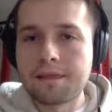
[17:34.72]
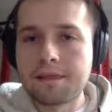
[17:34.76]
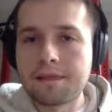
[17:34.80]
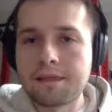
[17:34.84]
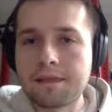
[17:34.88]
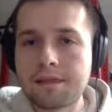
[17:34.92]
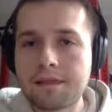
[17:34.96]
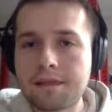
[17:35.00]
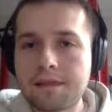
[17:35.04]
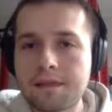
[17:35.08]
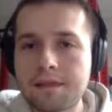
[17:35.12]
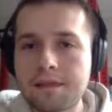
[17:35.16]

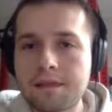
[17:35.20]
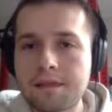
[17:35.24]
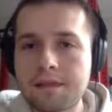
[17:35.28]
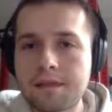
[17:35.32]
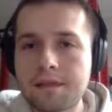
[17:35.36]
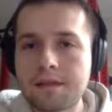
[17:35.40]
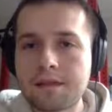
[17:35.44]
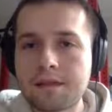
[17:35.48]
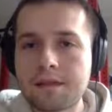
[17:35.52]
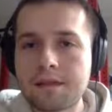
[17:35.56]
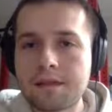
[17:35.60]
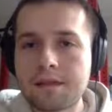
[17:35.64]

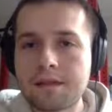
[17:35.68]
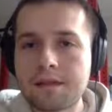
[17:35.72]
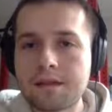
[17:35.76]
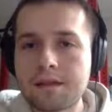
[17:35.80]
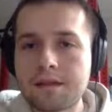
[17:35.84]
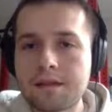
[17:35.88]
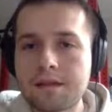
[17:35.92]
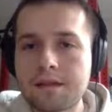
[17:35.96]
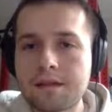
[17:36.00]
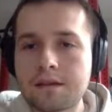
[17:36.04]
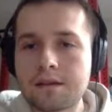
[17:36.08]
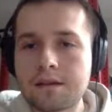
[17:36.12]

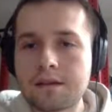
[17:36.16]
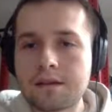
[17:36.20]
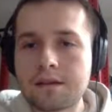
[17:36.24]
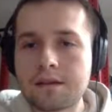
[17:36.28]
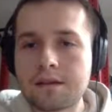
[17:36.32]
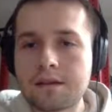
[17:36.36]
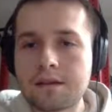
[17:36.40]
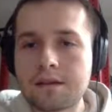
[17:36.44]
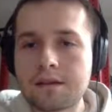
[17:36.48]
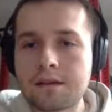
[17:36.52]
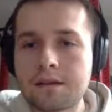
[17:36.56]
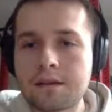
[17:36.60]

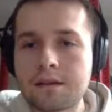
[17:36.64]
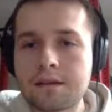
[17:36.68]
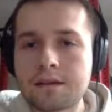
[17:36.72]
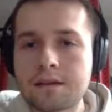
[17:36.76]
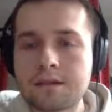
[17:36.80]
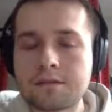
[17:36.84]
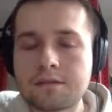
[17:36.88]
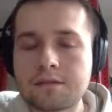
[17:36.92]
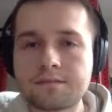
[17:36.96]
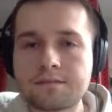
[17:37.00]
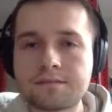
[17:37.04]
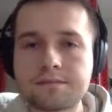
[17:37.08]

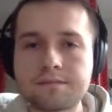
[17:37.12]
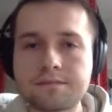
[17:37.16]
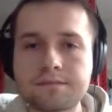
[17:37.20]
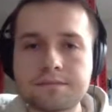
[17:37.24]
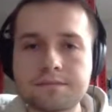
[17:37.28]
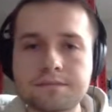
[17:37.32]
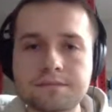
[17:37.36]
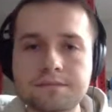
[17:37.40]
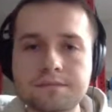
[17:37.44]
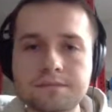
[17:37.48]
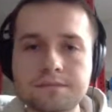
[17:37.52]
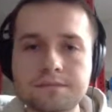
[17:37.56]

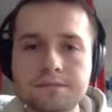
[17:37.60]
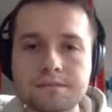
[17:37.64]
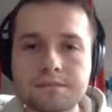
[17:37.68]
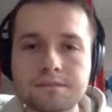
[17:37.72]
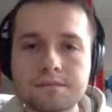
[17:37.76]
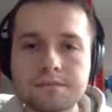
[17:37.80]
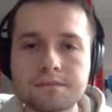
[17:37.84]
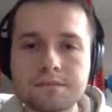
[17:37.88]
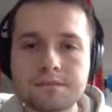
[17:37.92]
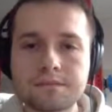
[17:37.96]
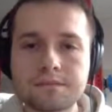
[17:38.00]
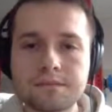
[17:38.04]

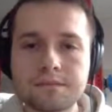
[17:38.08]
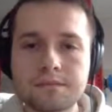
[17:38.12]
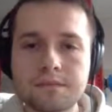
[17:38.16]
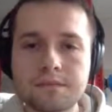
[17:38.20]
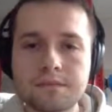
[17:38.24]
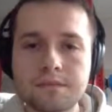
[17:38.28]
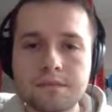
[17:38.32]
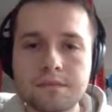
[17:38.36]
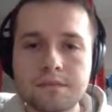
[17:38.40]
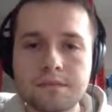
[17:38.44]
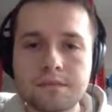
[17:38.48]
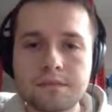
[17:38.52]

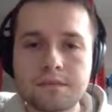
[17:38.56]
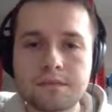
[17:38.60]
[no speech]